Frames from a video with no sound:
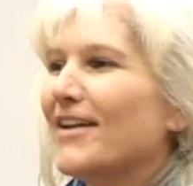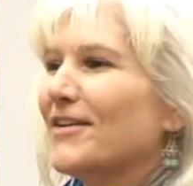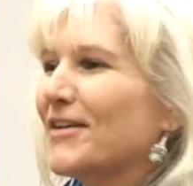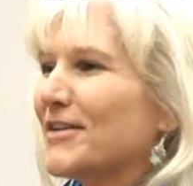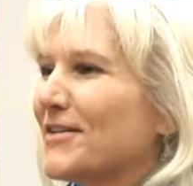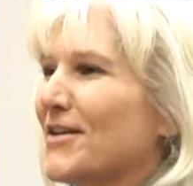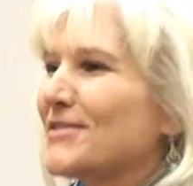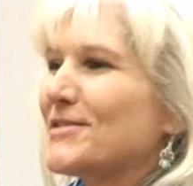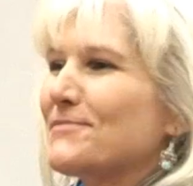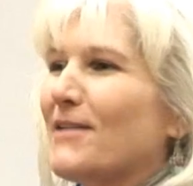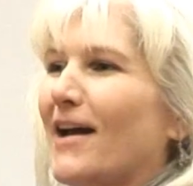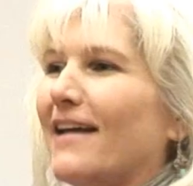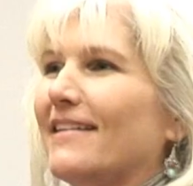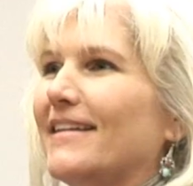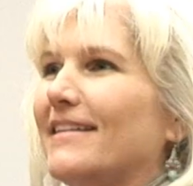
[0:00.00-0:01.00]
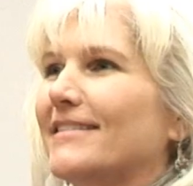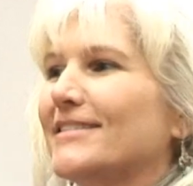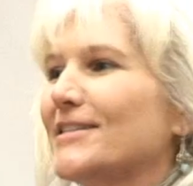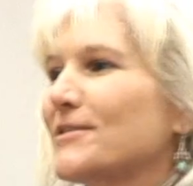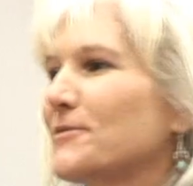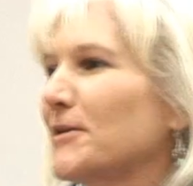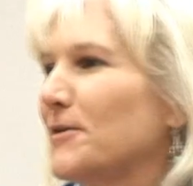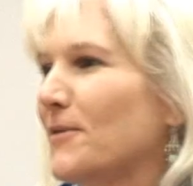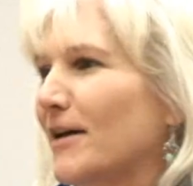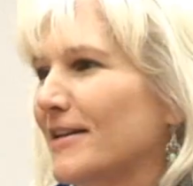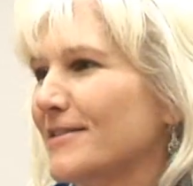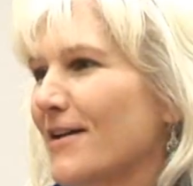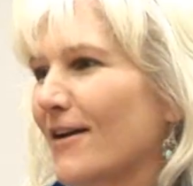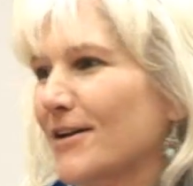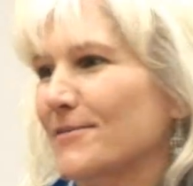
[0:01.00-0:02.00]
I know you're all smiling, just what you
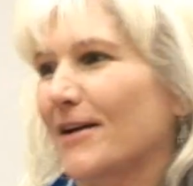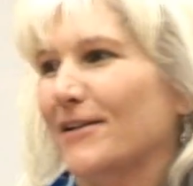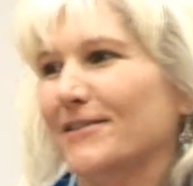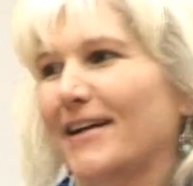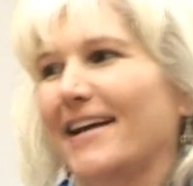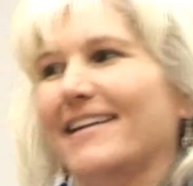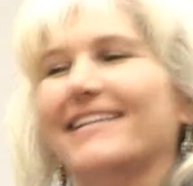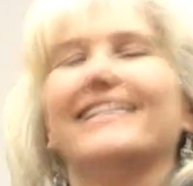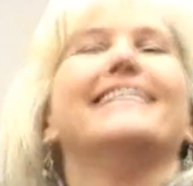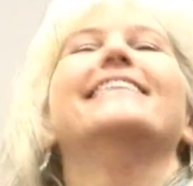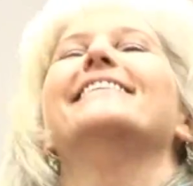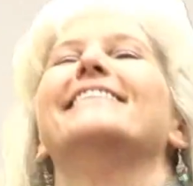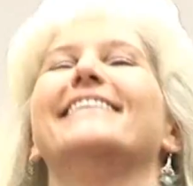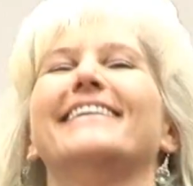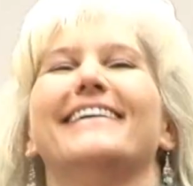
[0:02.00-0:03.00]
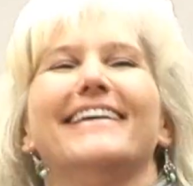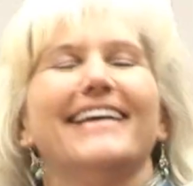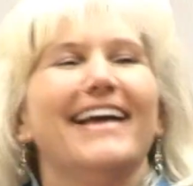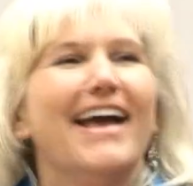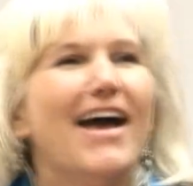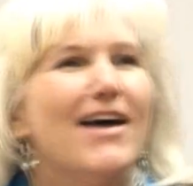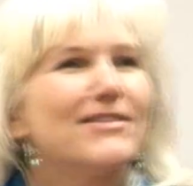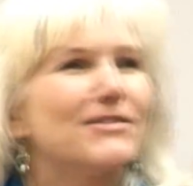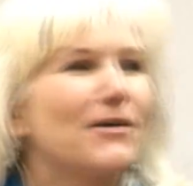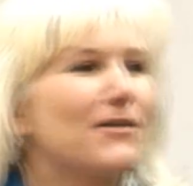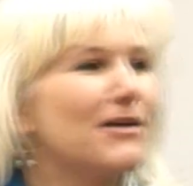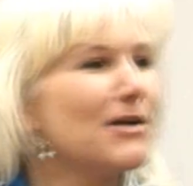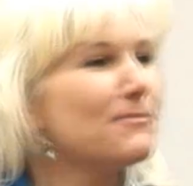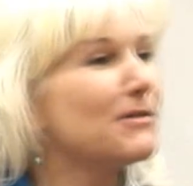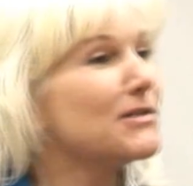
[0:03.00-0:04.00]
want to talk about, right?
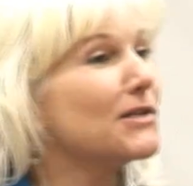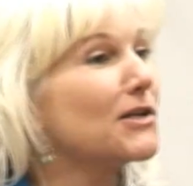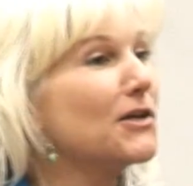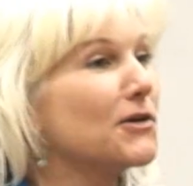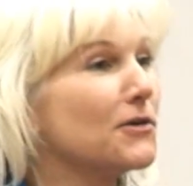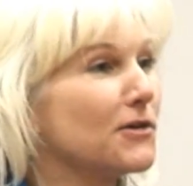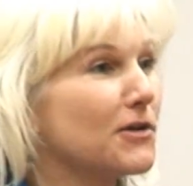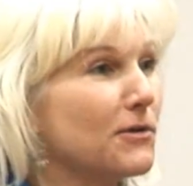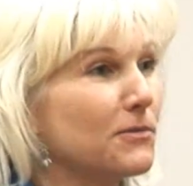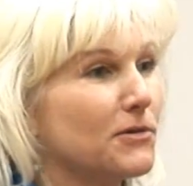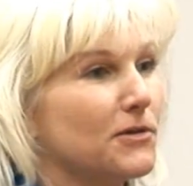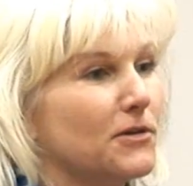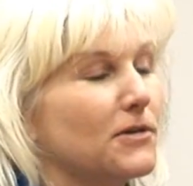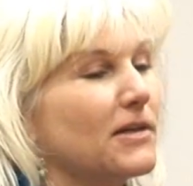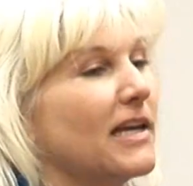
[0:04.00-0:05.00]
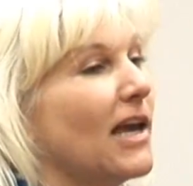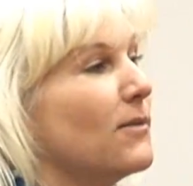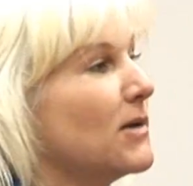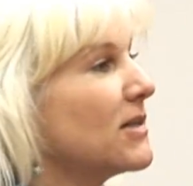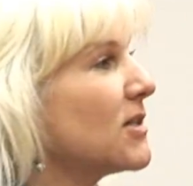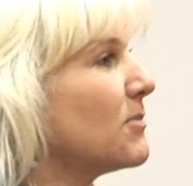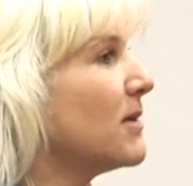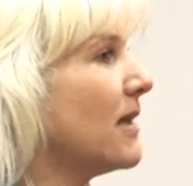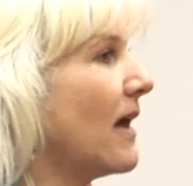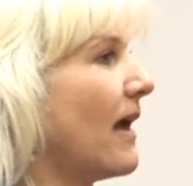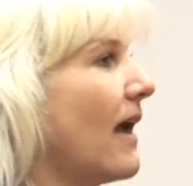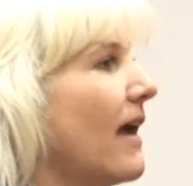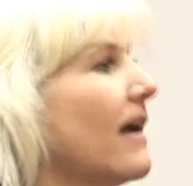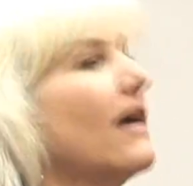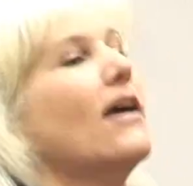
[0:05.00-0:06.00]
So the HIPAA security rule came into
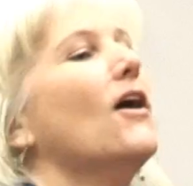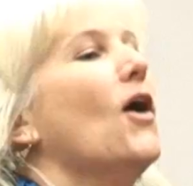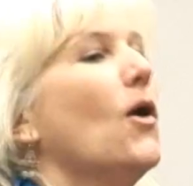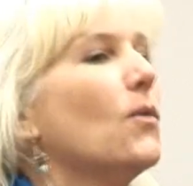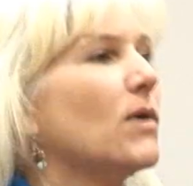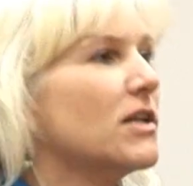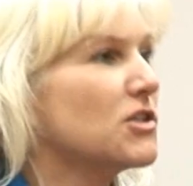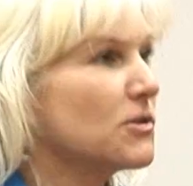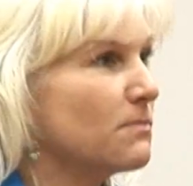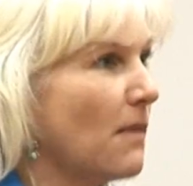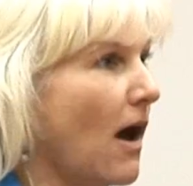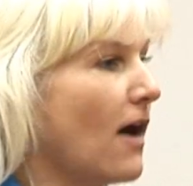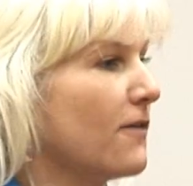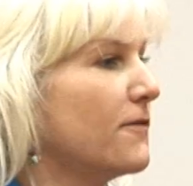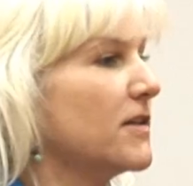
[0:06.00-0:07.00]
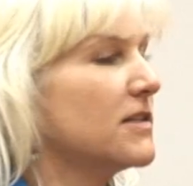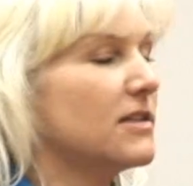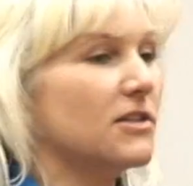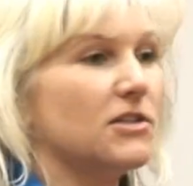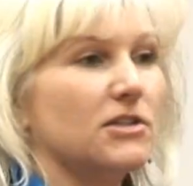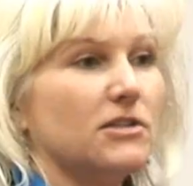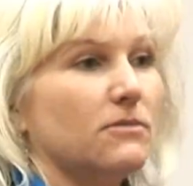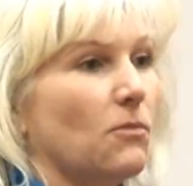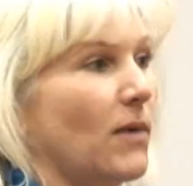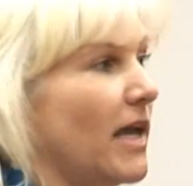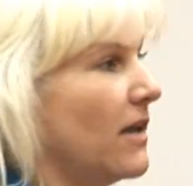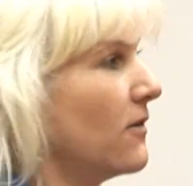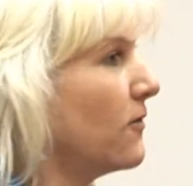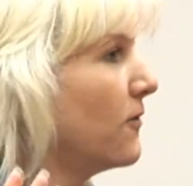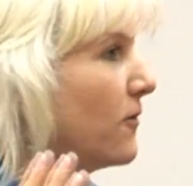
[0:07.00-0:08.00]
play when offices
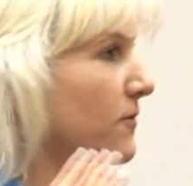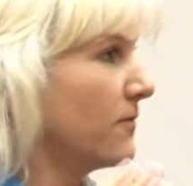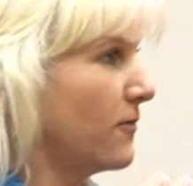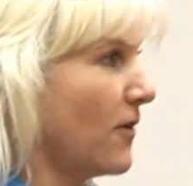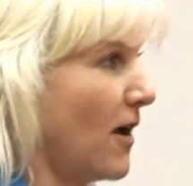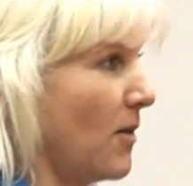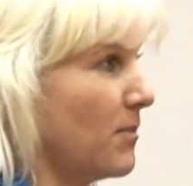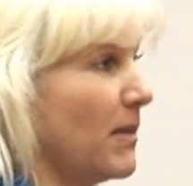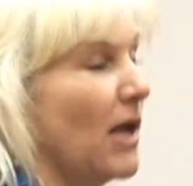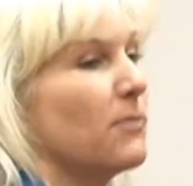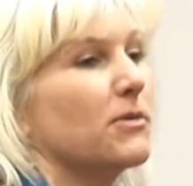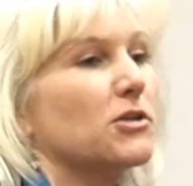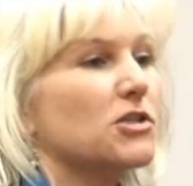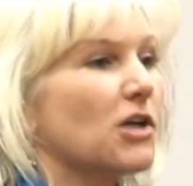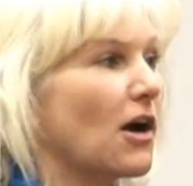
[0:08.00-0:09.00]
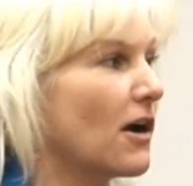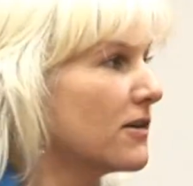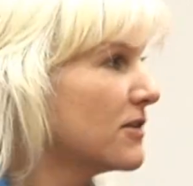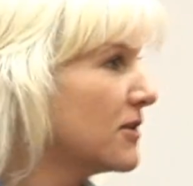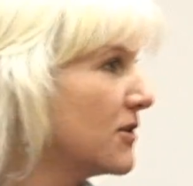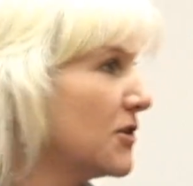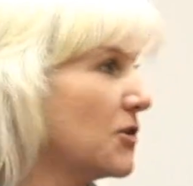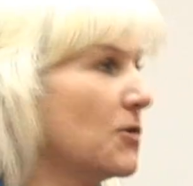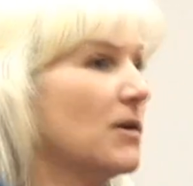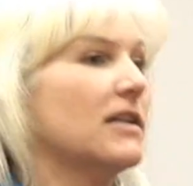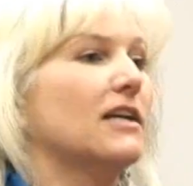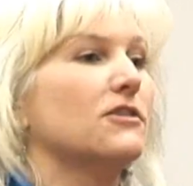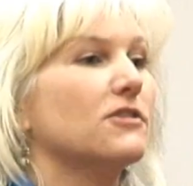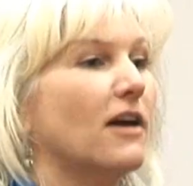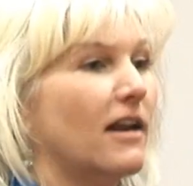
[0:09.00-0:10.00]
went from paper charts to
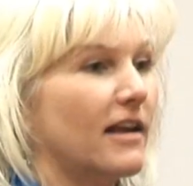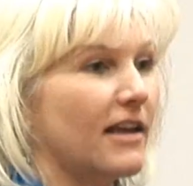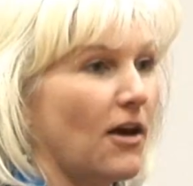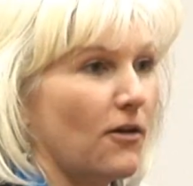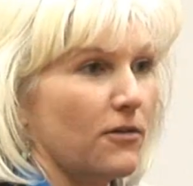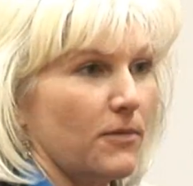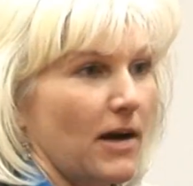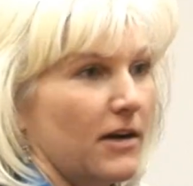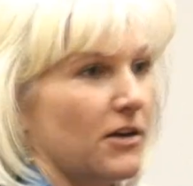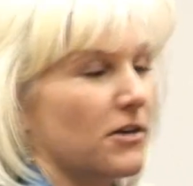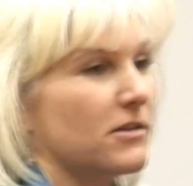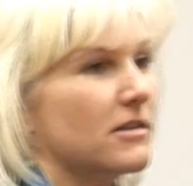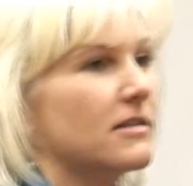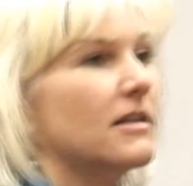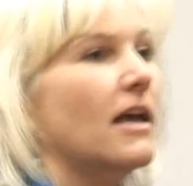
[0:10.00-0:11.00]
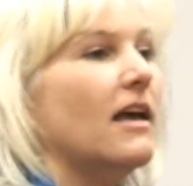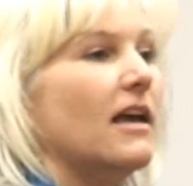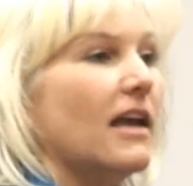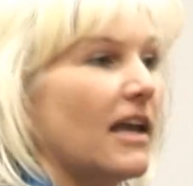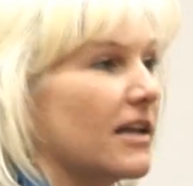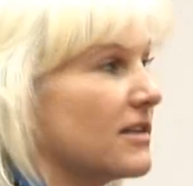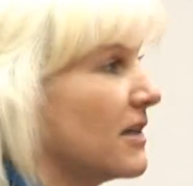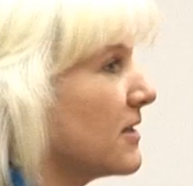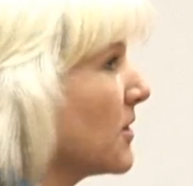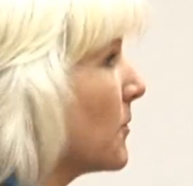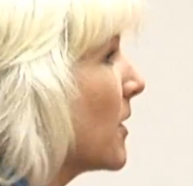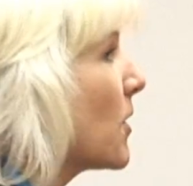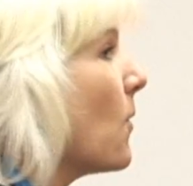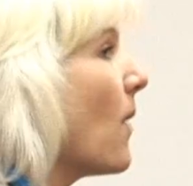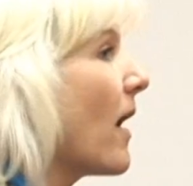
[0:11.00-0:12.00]
electronic health records. It is
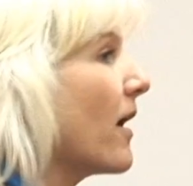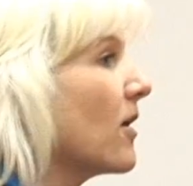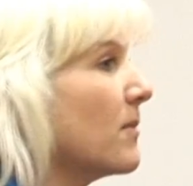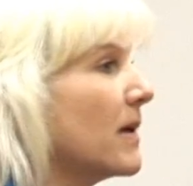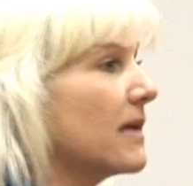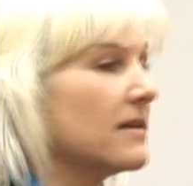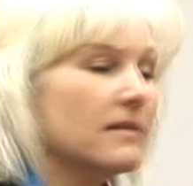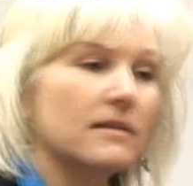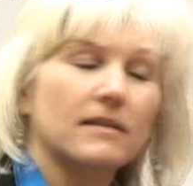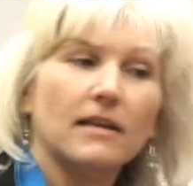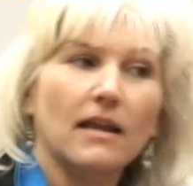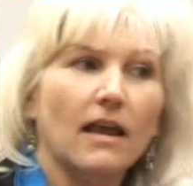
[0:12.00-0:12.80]
a requirement,